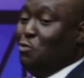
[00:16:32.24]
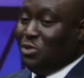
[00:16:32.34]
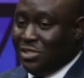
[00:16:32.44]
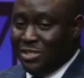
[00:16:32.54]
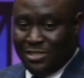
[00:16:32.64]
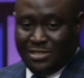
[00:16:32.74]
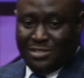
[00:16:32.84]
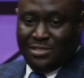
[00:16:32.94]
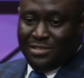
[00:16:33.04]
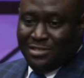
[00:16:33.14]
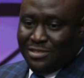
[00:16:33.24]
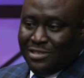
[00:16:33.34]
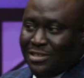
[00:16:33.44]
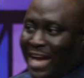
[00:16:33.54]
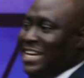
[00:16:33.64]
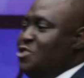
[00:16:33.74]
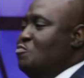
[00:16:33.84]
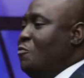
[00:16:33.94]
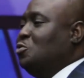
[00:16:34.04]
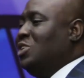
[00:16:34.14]
books. And then you
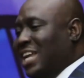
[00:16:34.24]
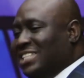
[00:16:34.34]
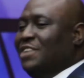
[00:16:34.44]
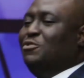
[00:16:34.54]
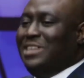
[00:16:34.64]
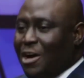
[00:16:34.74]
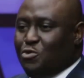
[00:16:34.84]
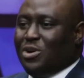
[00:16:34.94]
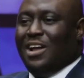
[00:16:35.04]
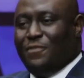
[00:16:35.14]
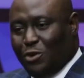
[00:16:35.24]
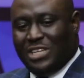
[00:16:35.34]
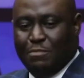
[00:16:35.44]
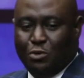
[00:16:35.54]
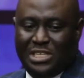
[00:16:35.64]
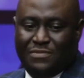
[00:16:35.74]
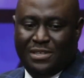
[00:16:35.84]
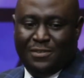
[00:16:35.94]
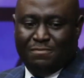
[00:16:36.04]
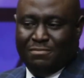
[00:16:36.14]
moved to the next level. Now you can afford cable
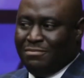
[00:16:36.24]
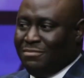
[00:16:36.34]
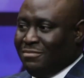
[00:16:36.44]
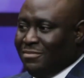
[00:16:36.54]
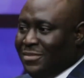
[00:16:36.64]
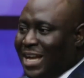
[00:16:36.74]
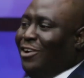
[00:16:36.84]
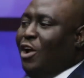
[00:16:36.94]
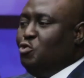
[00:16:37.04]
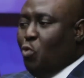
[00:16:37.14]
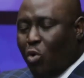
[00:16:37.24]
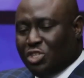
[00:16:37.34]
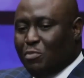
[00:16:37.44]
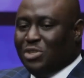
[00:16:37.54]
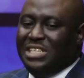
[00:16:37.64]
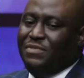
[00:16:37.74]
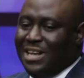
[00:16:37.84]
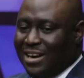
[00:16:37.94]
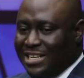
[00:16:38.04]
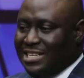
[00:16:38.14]
TV. And now you watch more TV
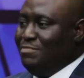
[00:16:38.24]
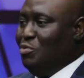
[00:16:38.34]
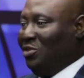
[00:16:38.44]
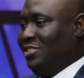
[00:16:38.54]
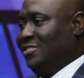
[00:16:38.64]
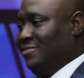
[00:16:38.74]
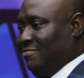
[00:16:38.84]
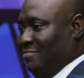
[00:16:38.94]
than reading books.